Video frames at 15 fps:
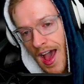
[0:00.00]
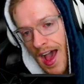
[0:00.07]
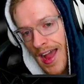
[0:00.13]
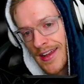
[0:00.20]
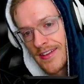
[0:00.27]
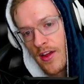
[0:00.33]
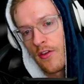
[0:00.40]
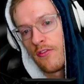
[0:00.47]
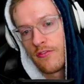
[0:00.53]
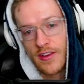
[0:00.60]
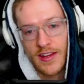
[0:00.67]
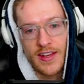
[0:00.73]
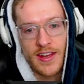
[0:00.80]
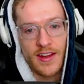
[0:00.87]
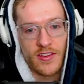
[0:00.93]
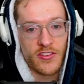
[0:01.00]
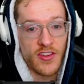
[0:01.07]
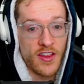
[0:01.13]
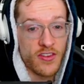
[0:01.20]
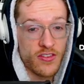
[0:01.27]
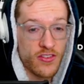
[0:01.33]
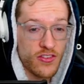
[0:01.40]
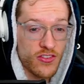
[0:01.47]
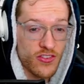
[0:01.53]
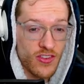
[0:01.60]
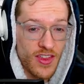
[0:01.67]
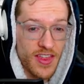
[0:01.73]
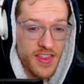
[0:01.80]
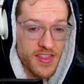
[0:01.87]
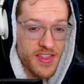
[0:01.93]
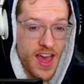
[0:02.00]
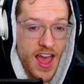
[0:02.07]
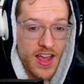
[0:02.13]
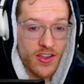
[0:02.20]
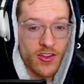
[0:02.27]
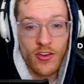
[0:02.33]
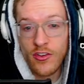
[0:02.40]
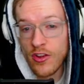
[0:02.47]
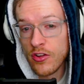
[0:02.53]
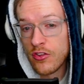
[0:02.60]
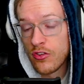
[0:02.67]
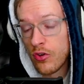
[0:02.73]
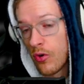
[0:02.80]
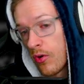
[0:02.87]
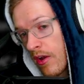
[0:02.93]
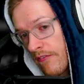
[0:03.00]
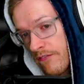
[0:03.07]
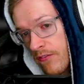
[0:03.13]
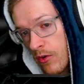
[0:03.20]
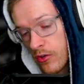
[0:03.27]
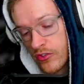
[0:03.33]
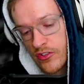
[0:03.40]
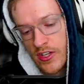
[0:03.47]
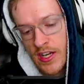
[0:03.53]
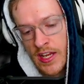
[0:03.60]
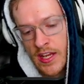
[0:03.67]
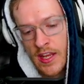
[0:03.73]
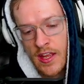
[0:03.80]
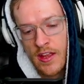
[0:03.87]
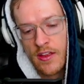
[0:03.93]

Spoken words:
I don't think he exists that good at all, unfortunately.